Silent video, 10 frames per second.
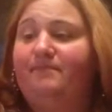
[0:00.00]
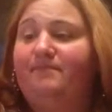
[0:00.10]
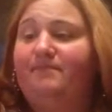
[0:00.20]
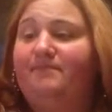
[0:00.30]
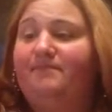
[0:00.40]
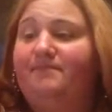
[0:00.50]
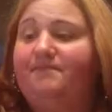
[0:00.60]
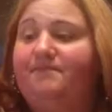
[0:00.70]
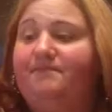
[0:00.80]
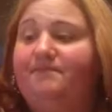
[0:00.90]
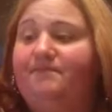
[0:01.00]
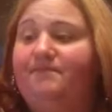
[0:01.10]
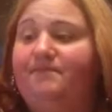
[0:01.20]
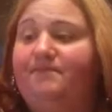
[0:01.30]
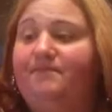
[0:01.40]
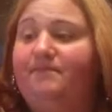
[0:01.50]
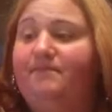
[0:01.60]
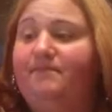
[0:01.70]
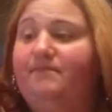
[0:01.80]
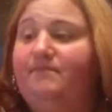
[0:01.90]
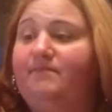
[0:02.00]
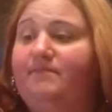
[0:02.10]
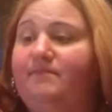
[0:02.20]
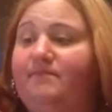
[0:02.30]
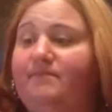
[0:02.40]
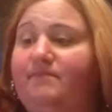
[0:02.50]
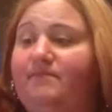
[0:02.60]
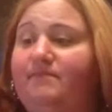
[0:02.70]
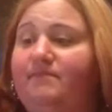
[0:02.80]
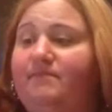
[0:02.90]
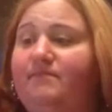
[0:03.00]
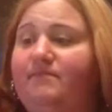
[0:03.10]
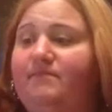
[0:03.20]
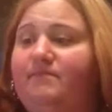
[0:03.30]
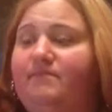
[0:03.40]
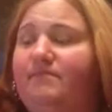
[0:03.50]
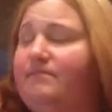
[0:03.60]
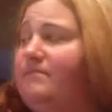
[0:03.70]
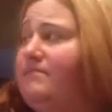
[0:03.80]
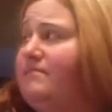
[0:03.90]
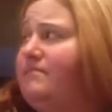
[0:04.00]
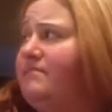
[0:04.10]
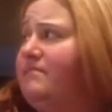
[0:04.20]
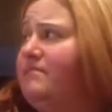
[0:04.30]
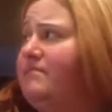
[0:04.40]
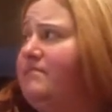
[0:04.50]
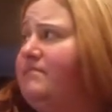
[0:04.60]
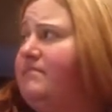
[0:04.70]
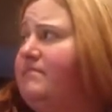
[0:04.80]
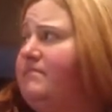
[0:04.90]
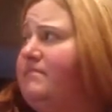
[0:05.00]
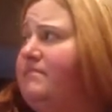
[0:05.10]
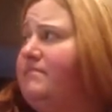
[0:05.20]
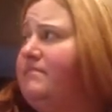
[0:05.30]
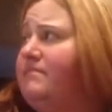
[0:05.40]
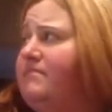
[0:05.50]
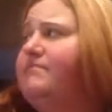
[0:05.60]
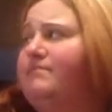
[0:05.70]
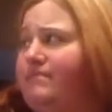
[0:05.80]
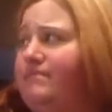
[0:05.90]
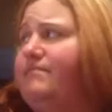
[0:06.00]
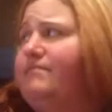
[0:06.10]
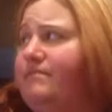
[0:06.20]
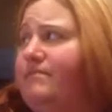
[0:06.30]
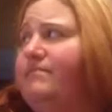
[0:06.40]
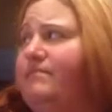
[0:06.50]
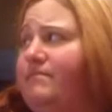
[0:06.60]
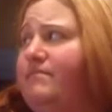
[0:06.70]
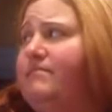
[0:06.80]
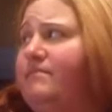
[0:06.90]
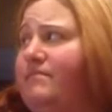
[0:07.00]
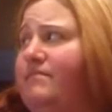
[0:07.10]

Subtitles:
(silent)